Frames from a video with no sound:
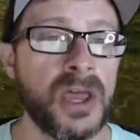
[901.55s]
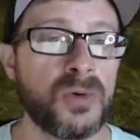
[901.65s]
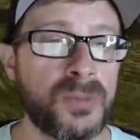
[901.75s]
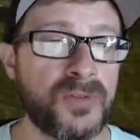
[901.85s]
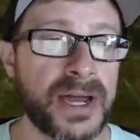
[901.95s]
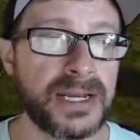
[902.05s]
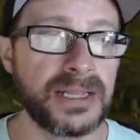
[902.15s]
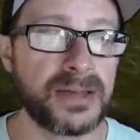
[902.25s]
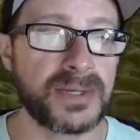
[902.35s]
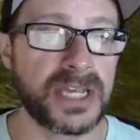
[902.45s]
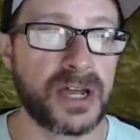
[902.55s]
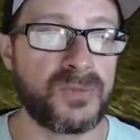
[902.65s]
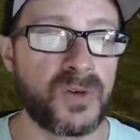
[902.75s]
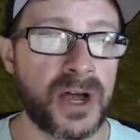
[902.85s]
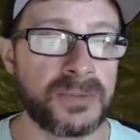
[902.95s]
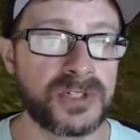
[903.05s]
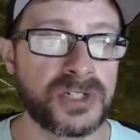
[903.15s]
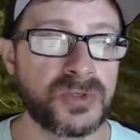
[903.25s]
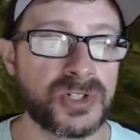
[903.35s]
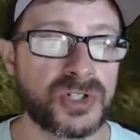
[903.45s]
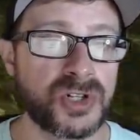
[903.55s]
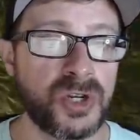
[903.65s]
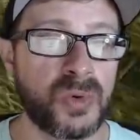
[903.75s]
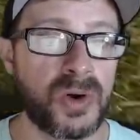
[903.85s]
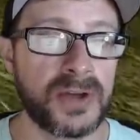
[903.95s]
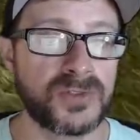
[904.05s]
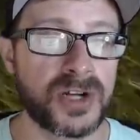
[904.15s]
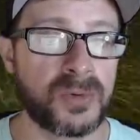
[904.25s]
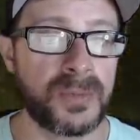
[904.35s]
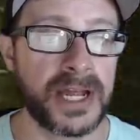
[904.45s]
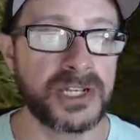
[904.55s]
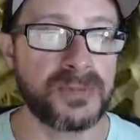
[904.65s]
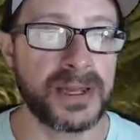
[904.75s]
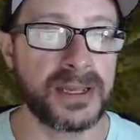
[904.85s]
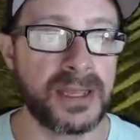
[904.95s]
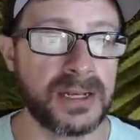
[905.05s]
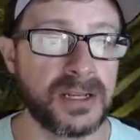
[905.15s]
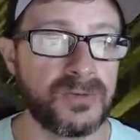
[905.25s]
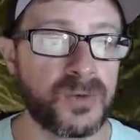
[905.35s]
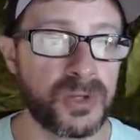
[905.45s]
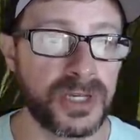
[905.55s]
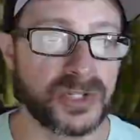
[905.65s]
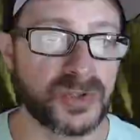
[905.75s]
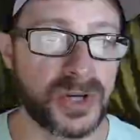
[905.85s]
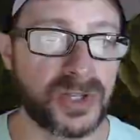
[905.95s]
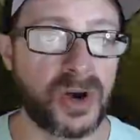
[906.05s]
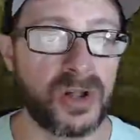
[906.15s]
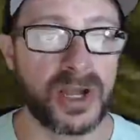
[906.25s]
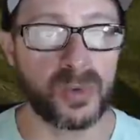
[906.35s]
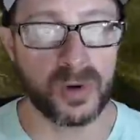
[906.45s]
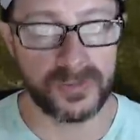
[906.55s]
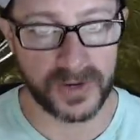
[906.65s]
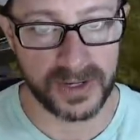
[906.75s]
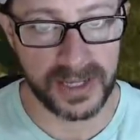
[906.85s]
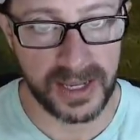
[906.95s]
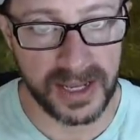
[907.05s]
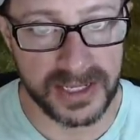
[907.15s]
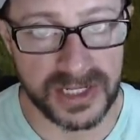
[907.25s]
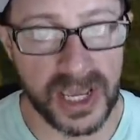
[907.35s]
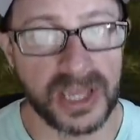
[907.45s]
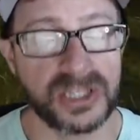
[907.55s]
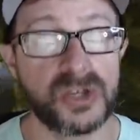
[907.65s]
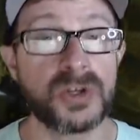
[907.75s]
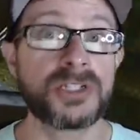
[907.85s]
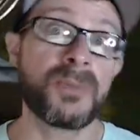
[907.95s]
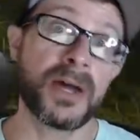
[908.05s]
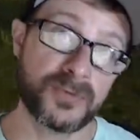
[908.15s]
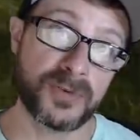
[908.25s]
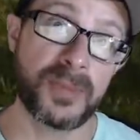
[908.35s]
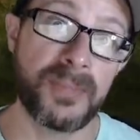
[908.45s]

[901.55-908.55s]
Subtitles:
We're providing them as a helpful option to ensure you won't have trouble matchmaking and can fully enjoy the all-out warfare chaos you expect from